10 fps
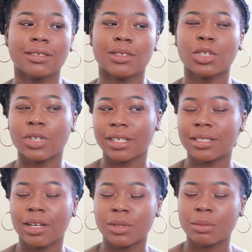Not trying to
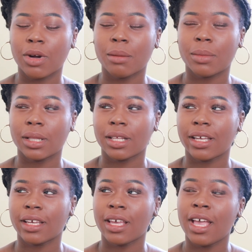sound smart, but
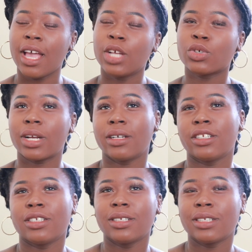like trying
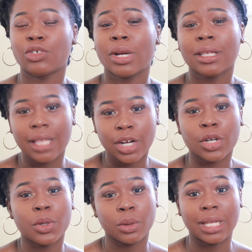to let
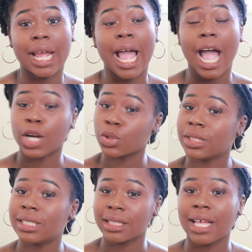her know that I
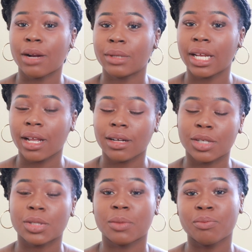actually did that reading,
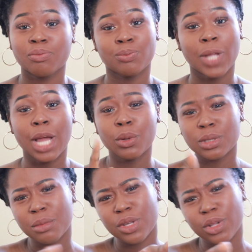because I know
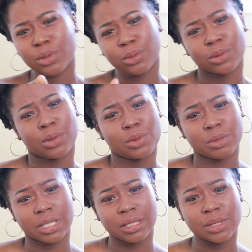some of y'all don't do those
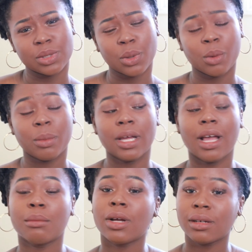readings. So, but
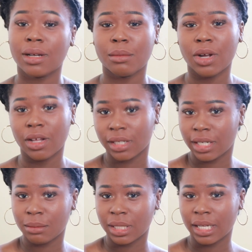I'm not calling
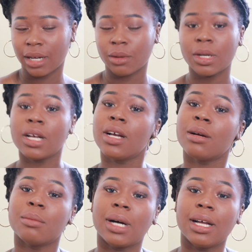anybody out.
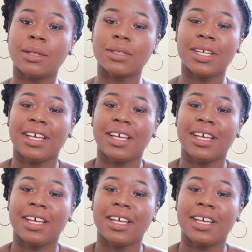But